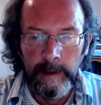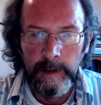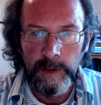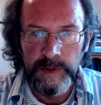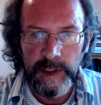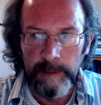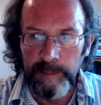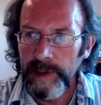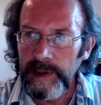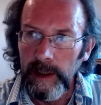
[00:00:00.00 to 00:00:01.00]
using a
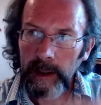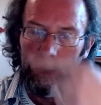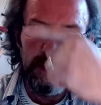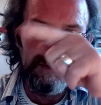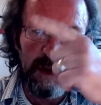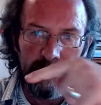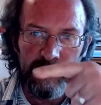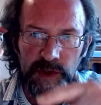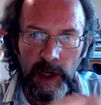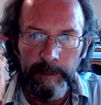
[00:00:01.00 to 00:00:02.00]
printer, you've got to
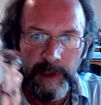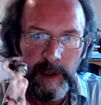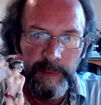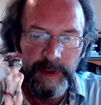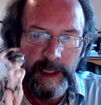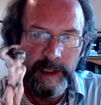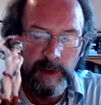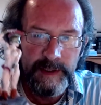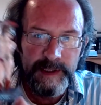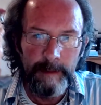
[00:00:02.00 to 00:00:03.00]
chop it up and then
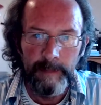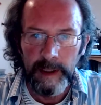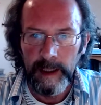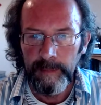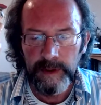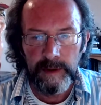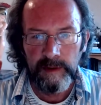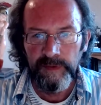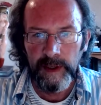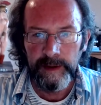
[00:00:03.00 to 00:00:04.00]
reassemble it, but you can
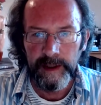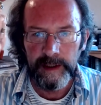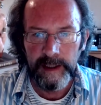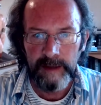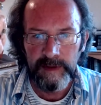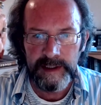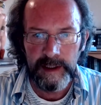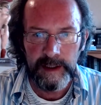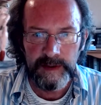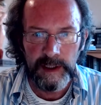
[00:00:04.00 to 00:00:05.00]
fill it then and have it as
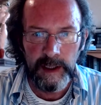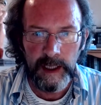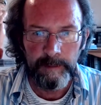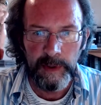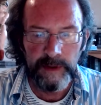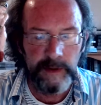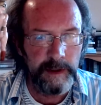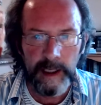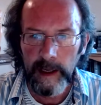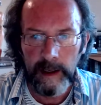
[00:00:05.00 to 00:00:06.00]
light as you like. But
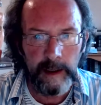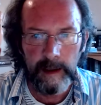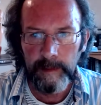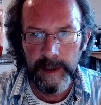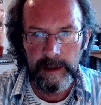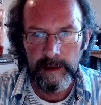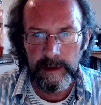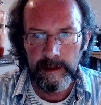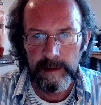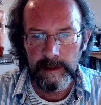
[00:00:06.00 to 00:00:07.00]
yeah, I mean,
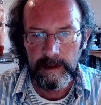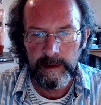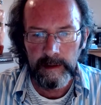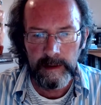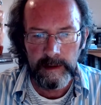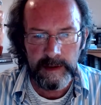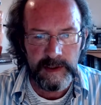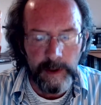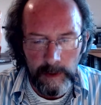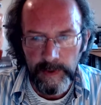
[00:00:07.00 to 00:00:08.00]
it's a
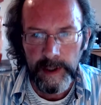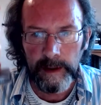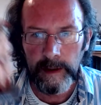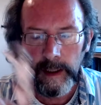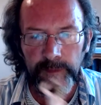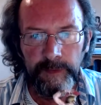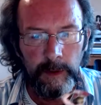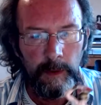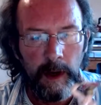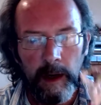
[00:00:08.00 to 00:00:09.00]
no-brainer. If
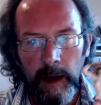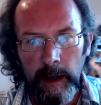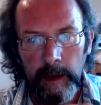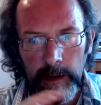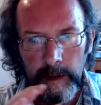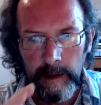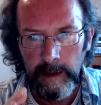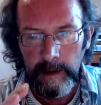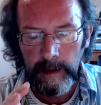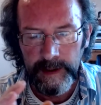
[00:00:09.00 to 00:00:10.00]
you are
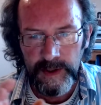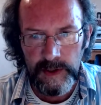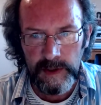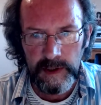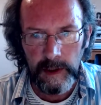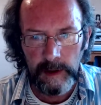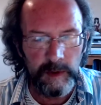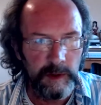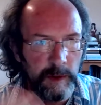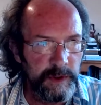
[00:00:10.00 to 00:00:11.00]
a digital sculptor
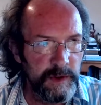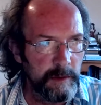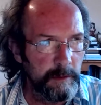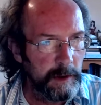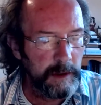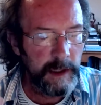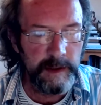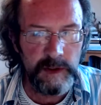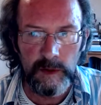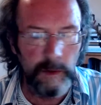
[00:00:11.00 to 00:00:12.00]
and you're producing model
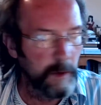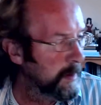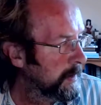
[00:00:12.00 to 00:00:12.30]
kits or